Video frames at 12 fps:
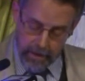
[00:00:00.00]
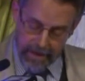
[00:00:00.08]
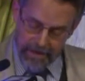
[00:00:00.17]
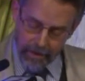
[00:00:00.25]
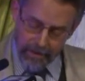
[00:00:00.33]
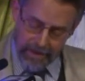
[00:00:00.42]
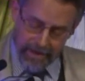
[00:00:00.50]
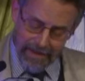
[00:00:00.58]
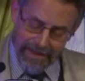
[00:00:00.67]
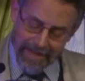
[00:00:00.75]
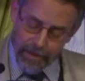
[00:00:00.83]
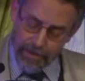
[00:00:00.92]
it's only the
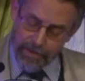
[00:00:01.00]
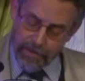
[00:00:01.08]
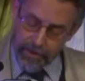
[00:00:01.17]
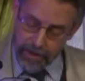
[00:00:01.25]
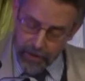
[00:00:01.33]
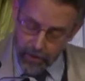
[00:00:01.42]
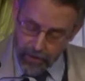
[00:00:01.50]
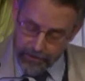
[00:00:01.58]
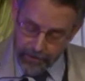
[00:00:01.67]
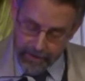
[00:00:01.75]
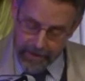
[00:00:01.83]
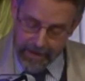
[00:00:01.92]
later Sunni
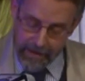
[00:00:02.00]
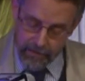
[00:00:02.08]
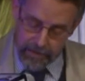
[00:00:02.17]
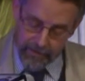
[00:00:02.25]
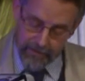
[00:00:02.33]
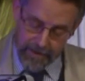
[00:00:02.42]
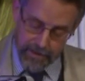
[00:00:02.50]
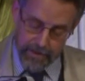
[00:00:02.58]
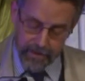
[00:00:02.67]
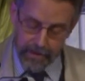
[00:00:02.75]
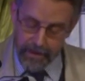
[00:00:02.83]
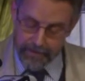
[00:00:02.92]
authored accounts of
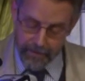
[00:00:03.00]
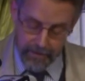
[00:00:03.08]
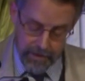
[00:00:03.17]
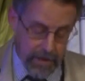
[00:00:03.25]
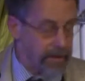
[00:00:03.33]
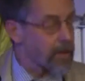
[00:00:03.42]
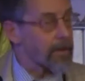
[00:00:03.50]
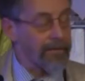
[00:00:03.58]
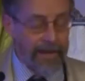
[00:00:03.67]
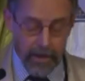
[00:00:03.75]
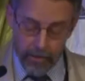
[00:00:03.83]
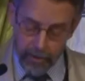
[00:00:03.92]
events in the life of the city that are
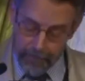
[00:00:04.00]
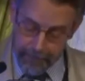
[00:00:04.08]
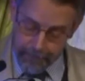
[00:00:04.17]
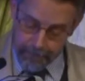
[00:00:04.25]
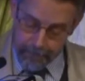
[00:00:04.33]
available.